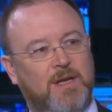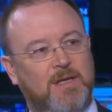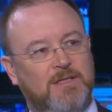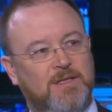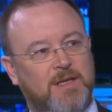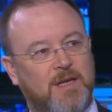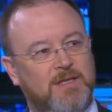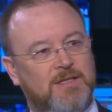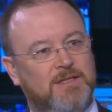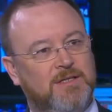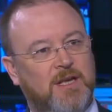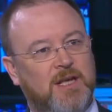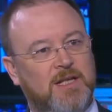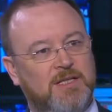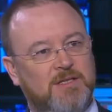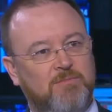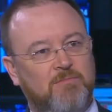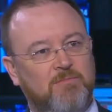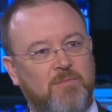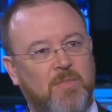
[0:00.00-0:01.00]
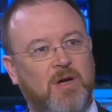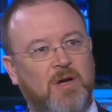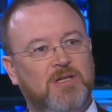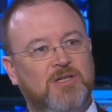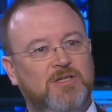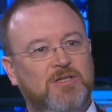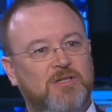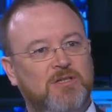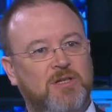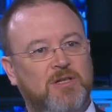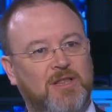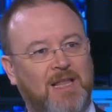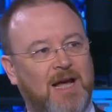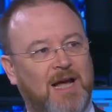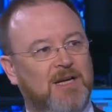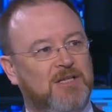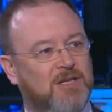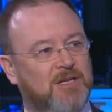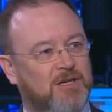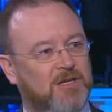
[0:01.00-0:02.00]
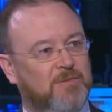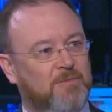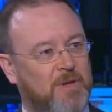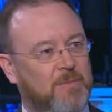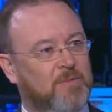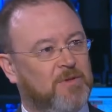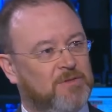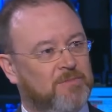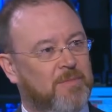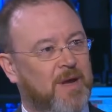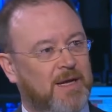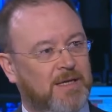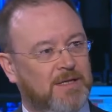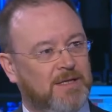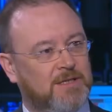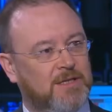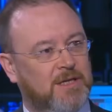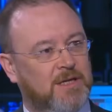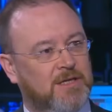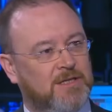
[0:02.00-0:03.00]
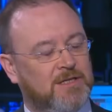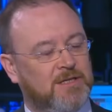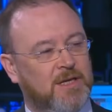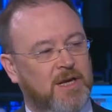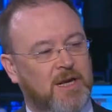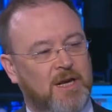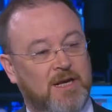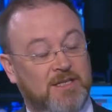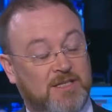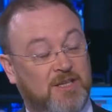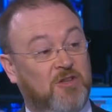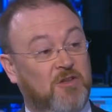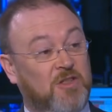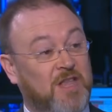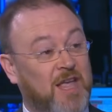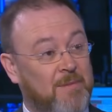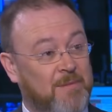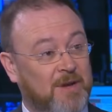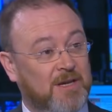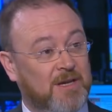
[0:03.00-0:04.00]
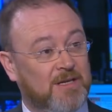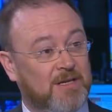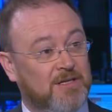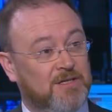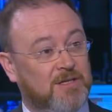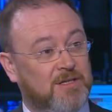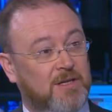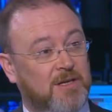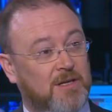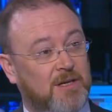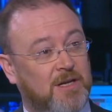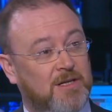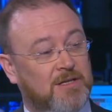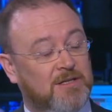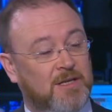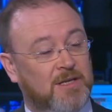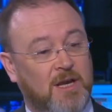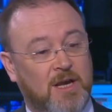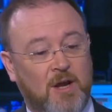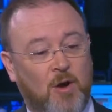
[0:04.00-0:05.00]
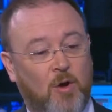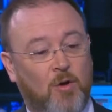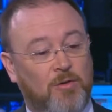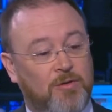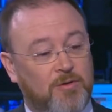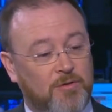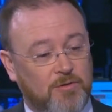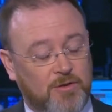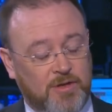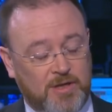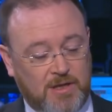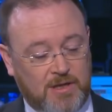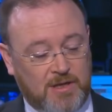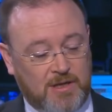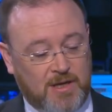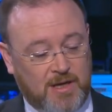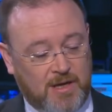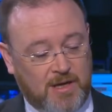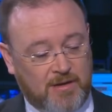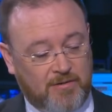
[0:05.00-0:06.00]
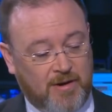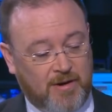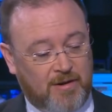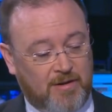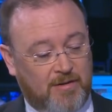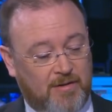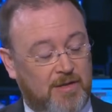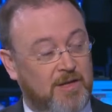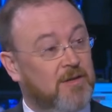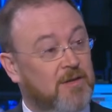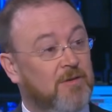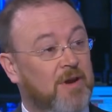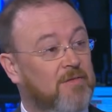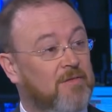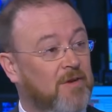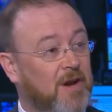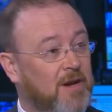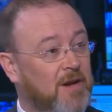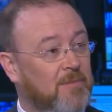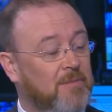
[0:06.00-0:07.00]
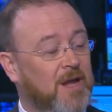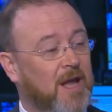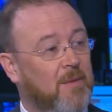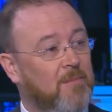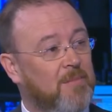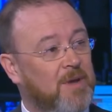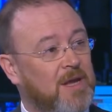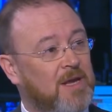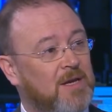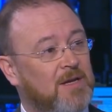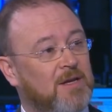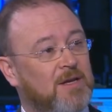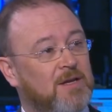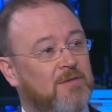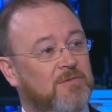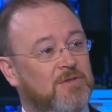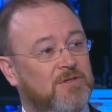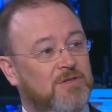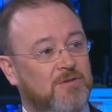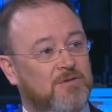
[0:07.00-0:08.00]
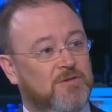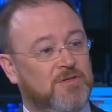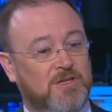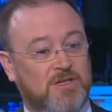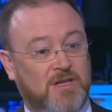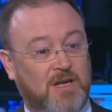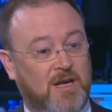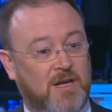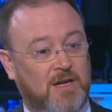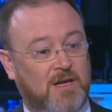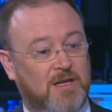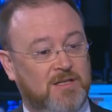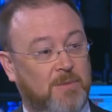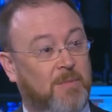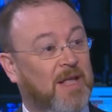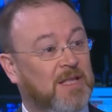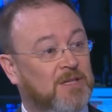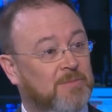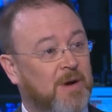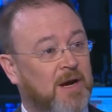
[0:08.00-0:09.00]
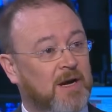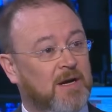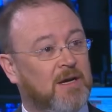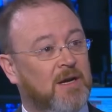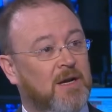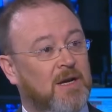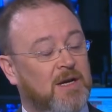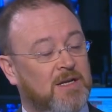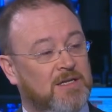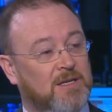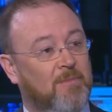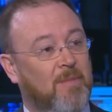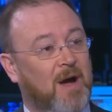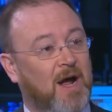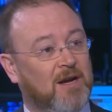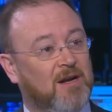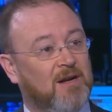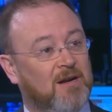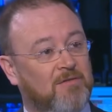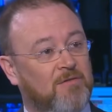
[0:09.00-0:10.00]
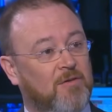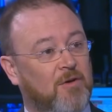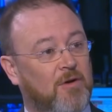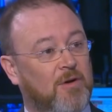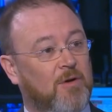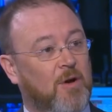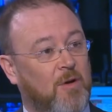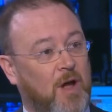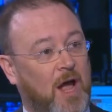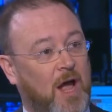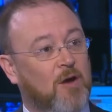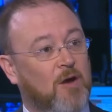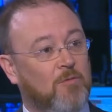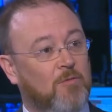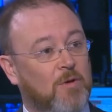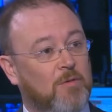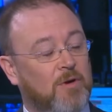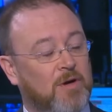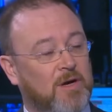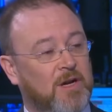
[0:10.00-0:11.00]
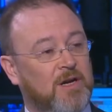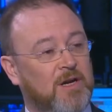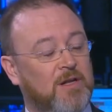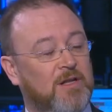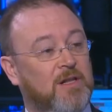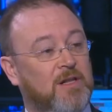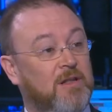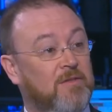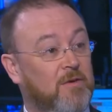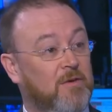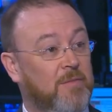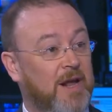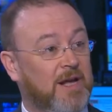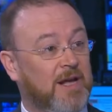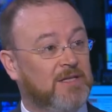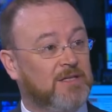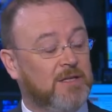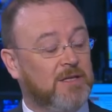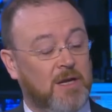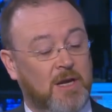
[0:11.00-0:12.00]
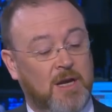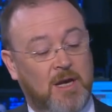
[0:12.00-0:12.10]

It's much larger in people's minds. It's a totemic industry. It's all through the EU referendum campaign. It was used as a benchmark, as a marker for how we were going to deliver Brexit,